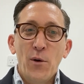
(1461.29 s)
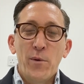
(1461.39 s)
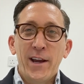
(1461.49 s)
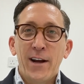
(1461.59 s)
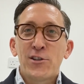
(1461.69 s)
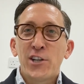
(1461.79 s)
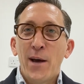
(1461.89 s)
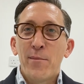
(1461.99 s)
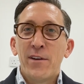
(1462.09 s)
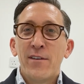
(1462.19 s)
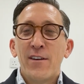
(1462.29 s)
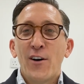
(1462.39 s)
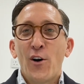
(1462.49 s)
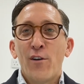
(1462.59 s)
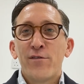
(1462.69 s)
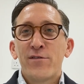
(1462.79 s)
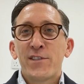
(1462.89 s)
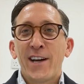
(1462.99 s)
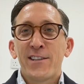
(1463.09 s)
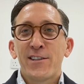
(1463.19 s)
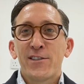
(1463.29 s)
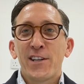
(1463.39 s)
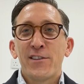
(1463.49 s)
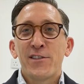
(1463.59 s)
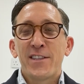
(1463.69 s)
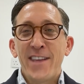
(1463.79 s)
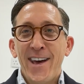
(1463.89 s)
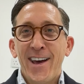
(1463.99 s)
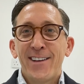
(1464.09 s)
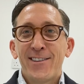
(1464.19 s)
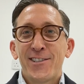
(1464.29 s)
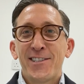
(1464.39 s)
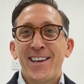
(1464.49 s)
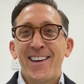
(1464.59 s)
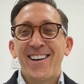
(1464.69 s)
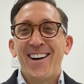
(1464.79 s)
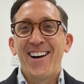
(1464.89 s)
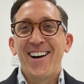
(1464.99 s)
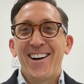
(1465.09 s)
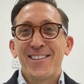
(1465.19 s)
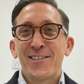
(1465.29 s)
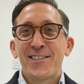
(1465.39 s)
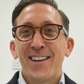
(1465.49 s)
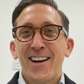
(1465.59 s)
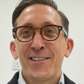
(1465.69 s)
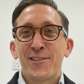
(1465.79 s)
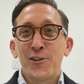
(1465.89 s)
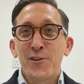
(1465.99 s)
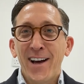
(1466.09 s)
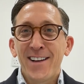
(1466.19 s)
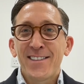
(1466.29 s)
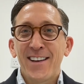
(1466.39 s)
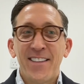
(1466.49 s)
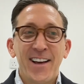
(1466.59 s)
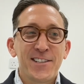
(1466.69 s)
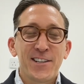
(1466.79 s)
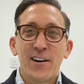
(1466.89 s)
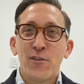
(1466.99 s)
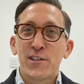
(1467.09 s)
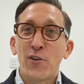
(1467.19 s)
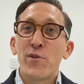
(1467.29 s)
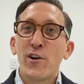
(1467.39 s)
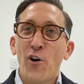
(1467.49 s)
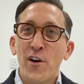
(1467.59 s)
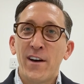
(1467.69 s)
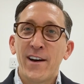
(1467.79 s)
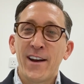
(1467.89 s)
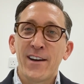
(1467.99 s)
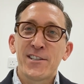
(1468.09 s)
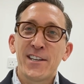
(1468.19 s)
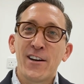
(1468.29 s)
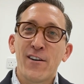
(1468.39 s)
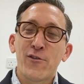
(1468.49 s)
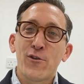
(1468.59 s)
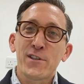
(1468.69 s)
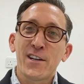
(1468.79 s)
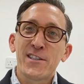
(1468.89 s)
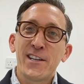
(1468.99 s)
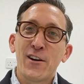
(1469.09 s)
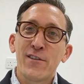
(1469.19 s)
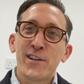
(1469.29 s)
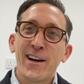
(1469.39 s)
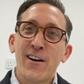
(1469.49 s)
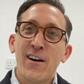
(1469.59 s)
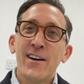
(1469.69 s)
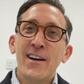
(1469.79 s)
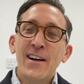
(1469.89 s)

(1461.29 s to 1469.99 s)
We had our chairman of Tata Sons there to see us do that, and that was a real honour. And our CEO of JLR,